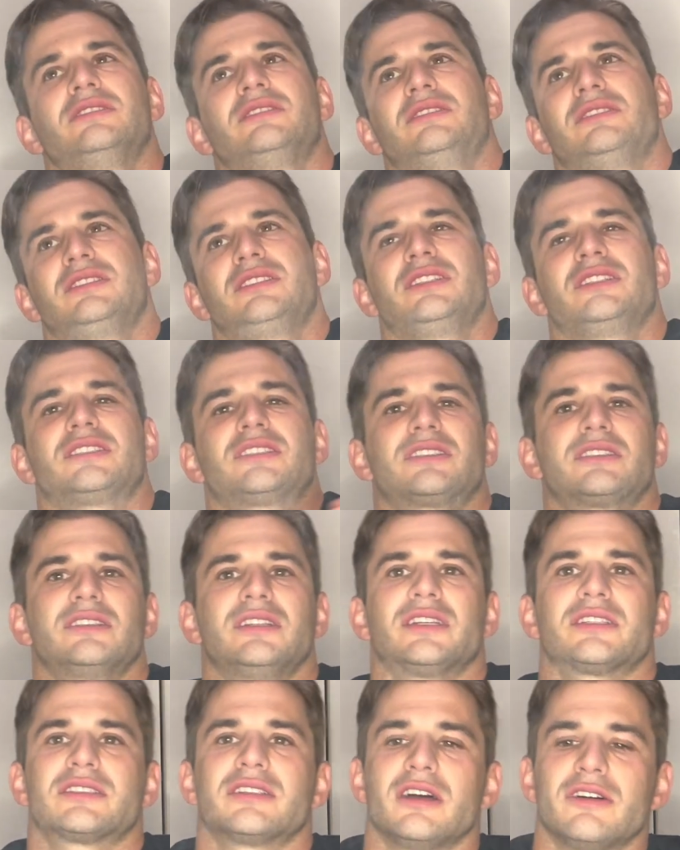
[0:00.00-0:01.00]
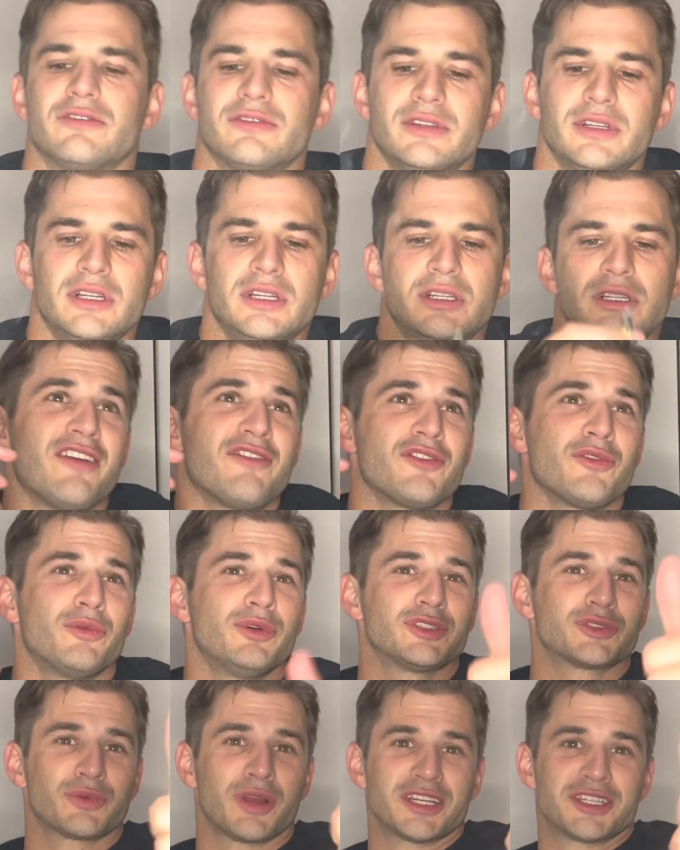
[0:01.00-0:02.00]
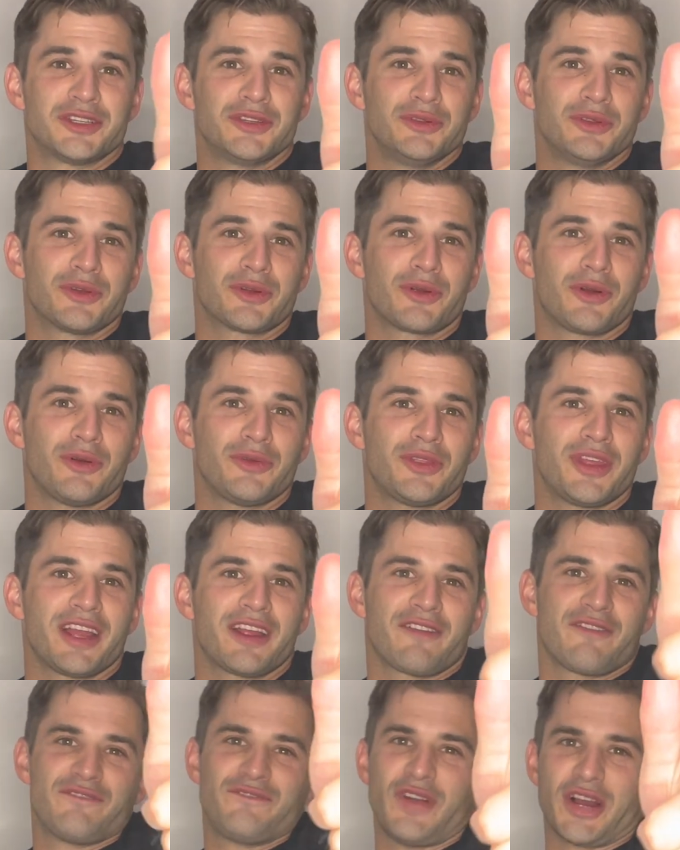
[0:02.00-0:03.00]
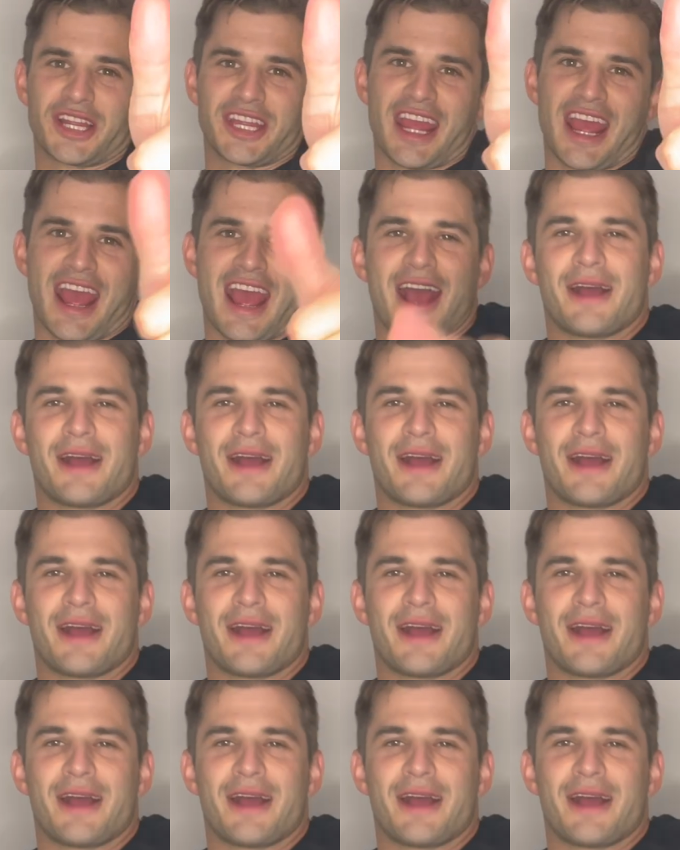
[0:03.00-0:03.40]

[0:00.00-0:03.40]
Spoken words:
That's tough. Everyone's right to do their own thing. Fuck yeah.